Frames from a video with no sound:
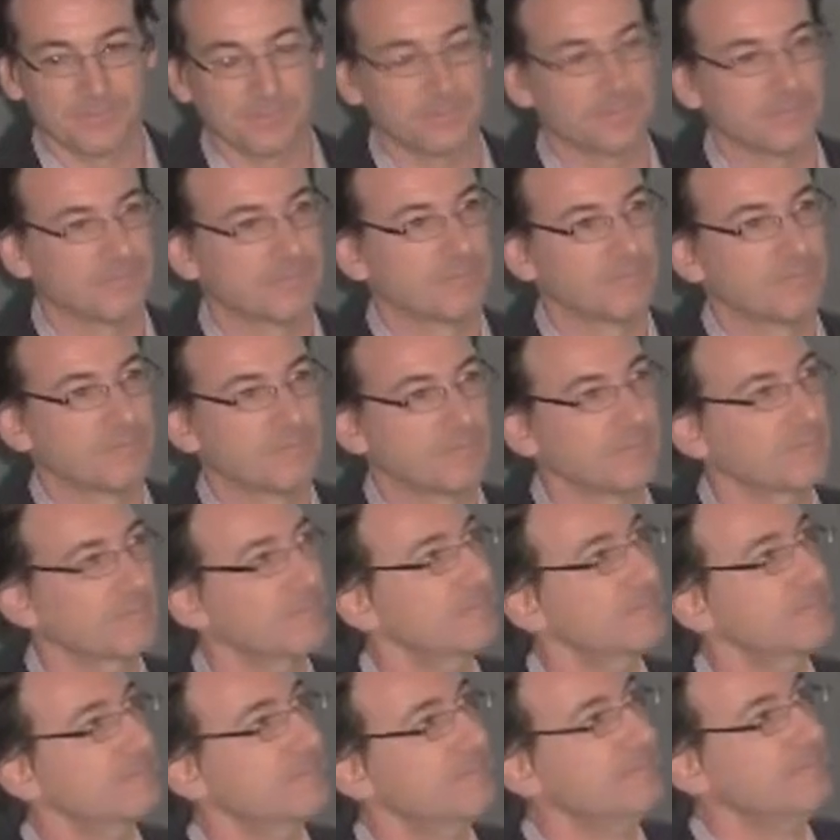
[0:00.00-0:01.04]
question a little
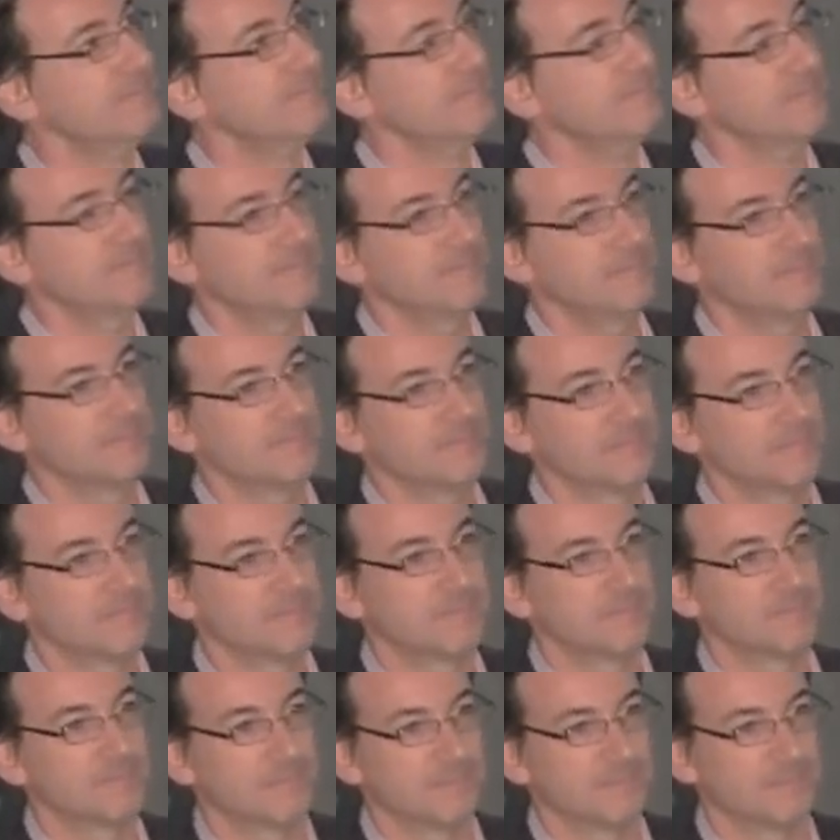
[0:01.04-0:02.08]
bit, so I'll
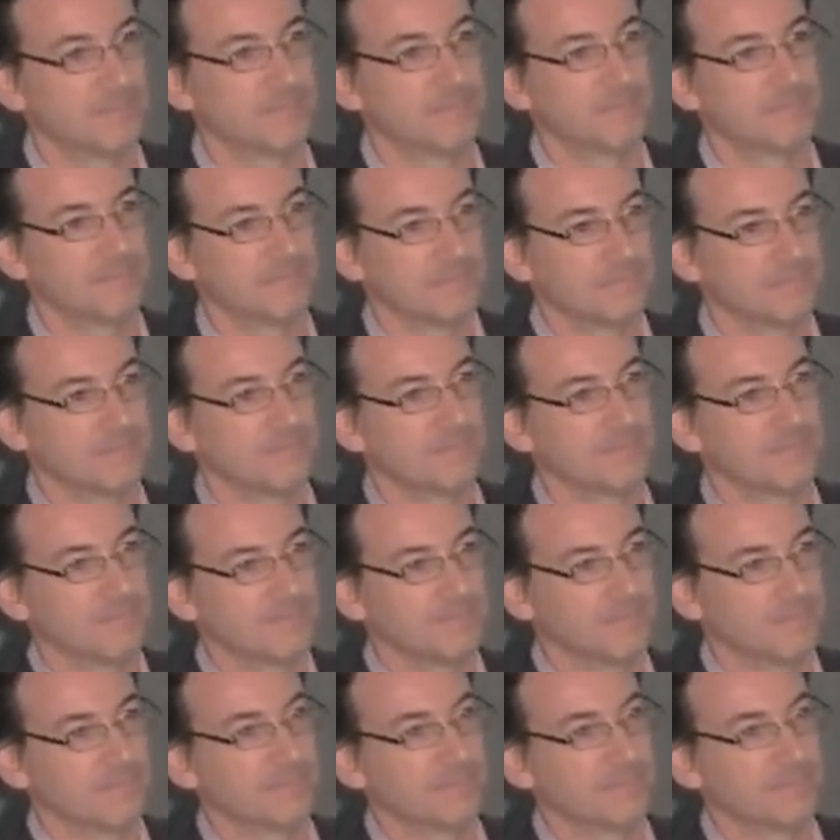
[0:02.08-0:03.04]
rephrase it. And